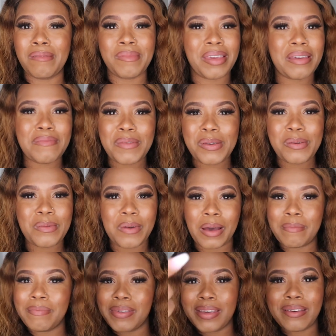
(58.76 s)
I'm
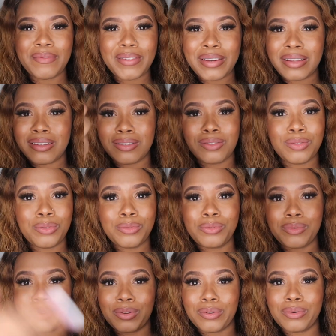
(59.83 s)
giving it
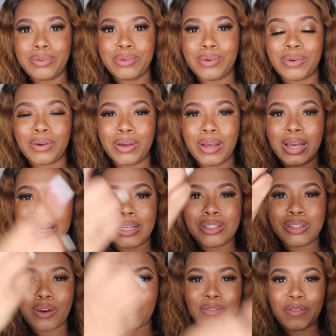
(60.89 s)
to you.
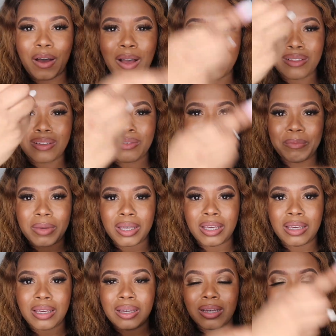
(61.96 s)
So follow
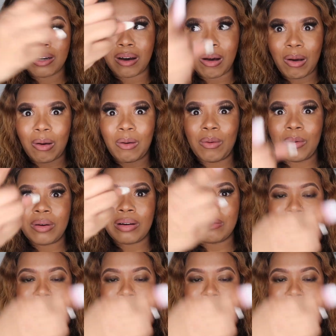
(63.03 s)
me on